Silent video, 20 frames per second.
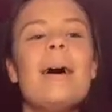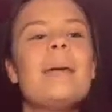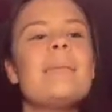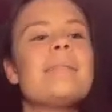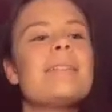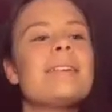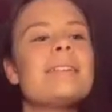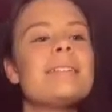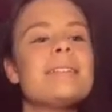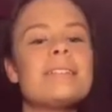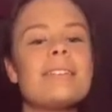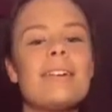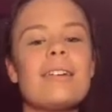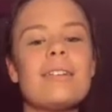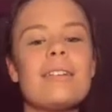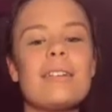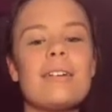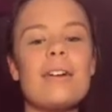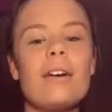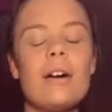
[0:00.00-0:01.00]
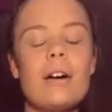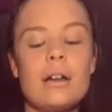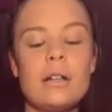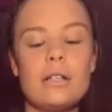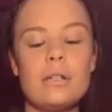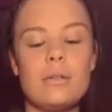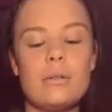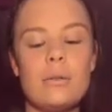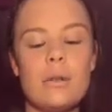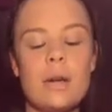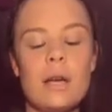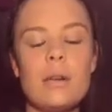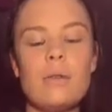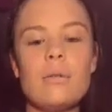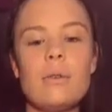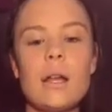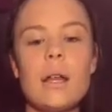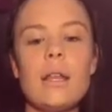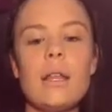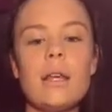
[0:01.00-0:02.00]
I'm gonna start on the contour,
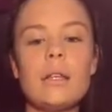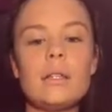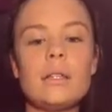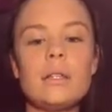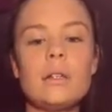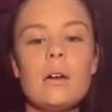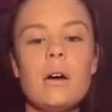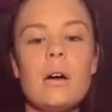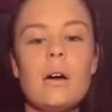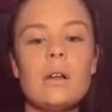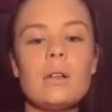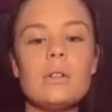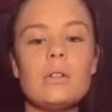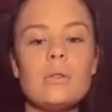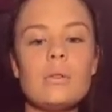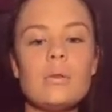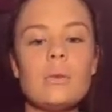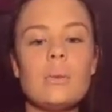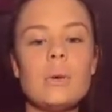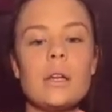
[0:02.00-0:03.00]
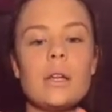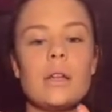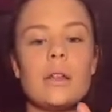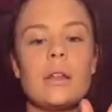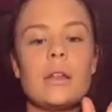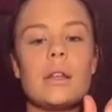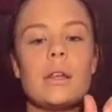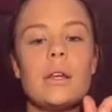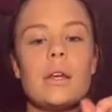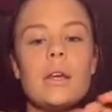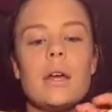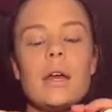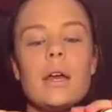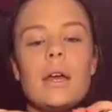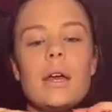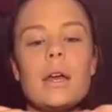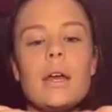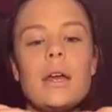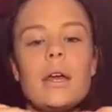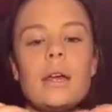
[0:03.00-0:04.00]
and what I like to contour with
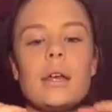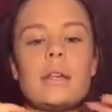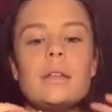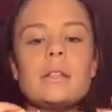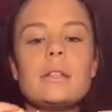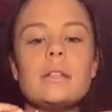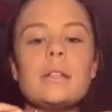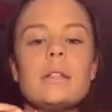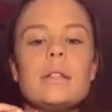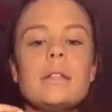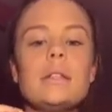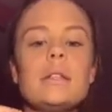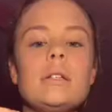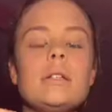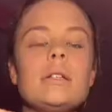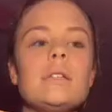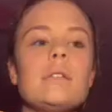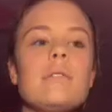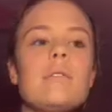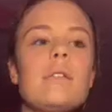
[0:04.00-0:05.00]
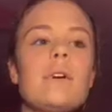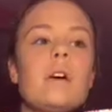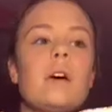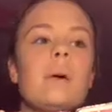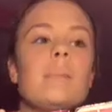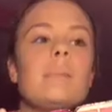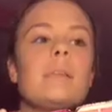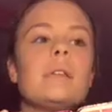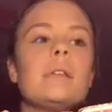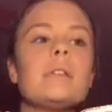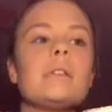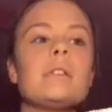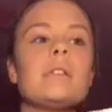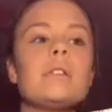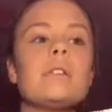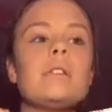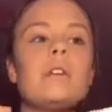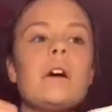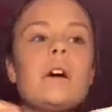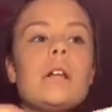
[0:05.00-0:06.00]
is this is
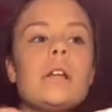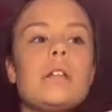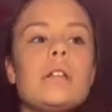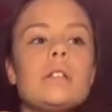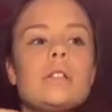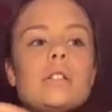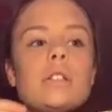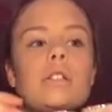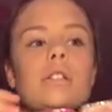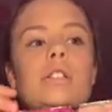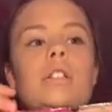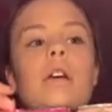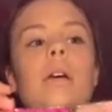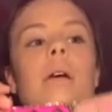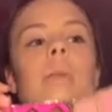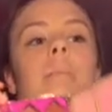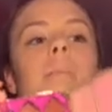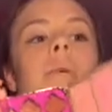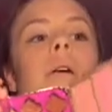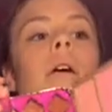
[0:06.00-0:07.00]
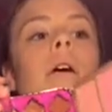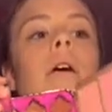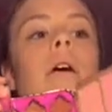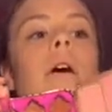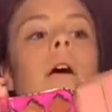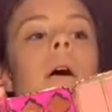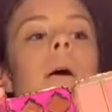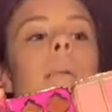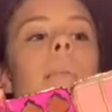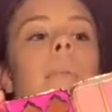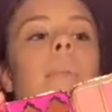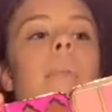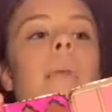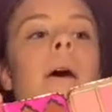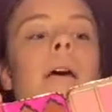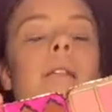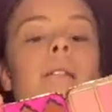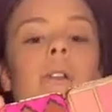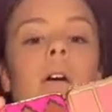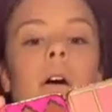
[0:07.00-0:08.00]
the Tartiest shape
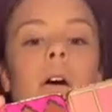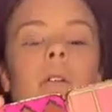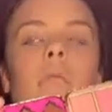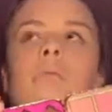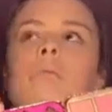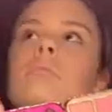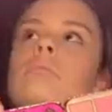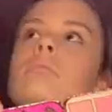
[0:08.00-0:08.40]
by Tarte.